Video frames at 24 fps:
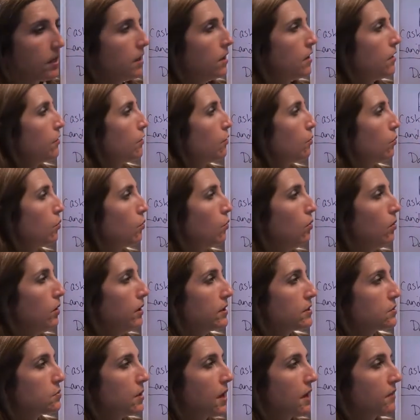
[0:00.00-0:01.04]
The rule
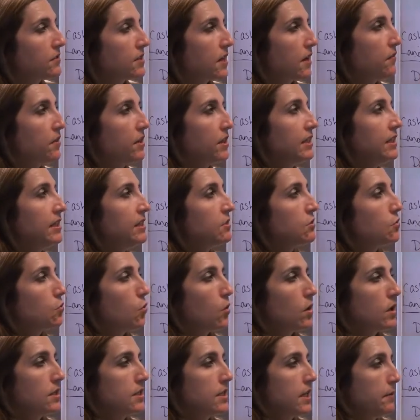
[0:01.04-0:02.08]
is we have to have at least
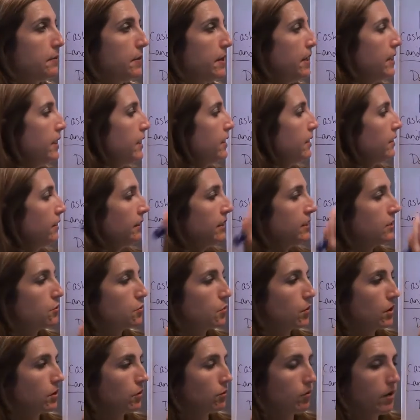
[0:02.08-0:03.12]
one debit and at least
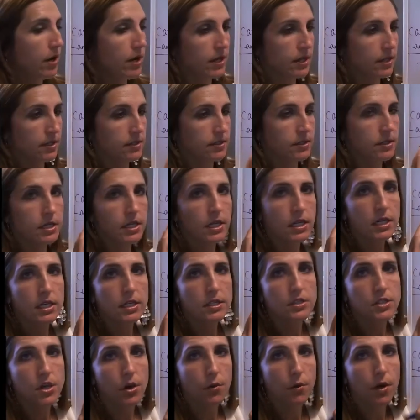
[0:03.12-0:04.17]
one credit.
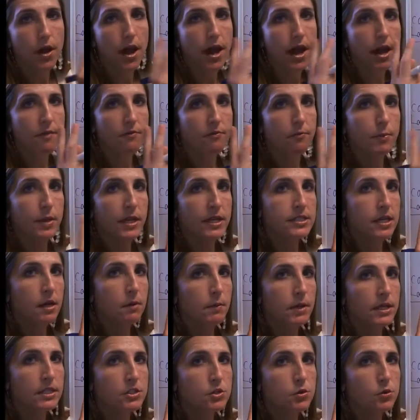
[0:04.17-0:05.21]
So I've picked out
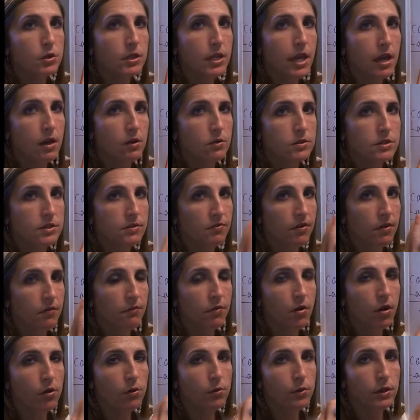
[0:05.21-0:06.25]
my two accounts, if I'm
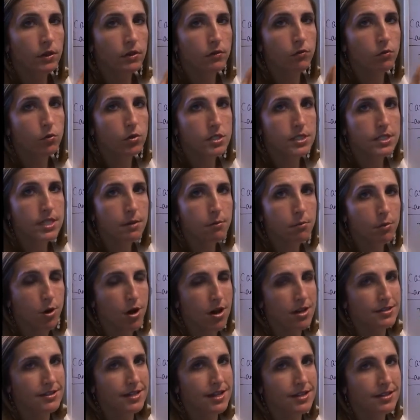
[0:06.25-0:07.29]
following the four-step
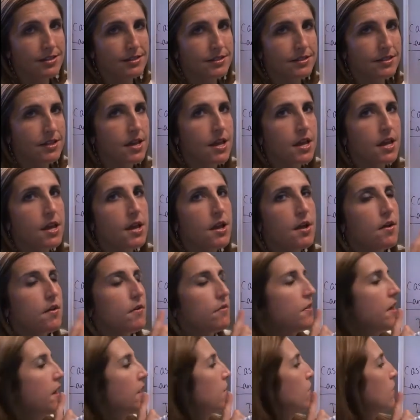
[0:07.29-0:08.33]
process,
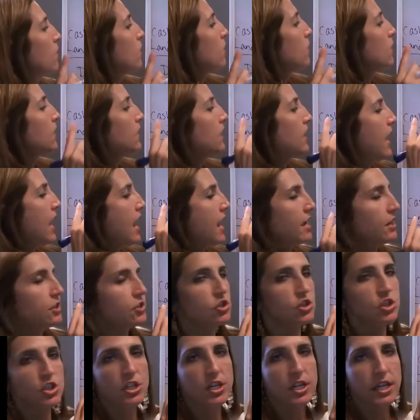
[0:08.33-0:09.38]
that are
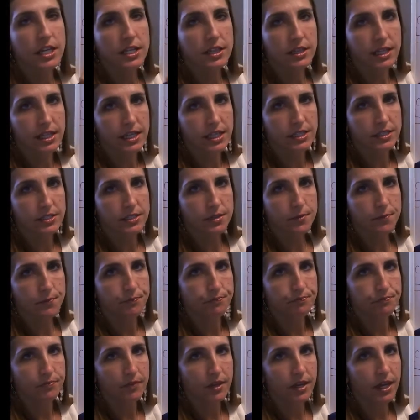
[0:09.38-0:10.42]
cash and land.
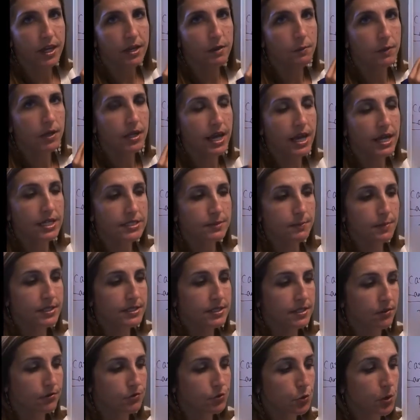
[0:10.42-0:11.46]
And I'm going to ask
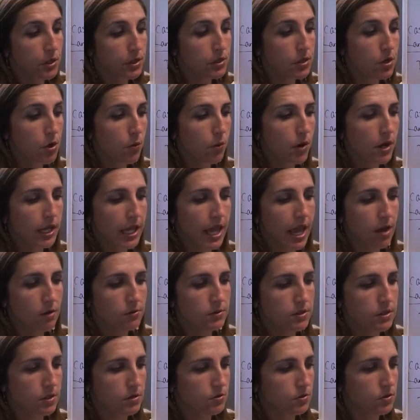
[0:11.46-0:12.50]
myself, do I know what
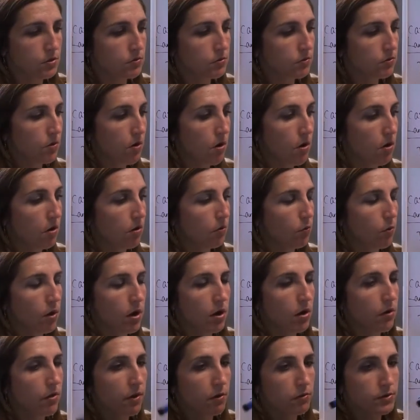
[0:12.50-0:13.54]
accounts those are? What
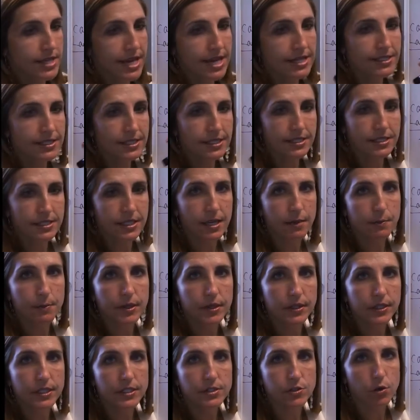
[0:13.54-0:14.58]
are those assets,
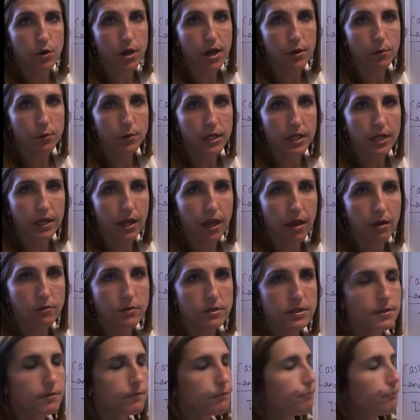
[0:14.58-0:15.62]
liabilities, or equity accounts?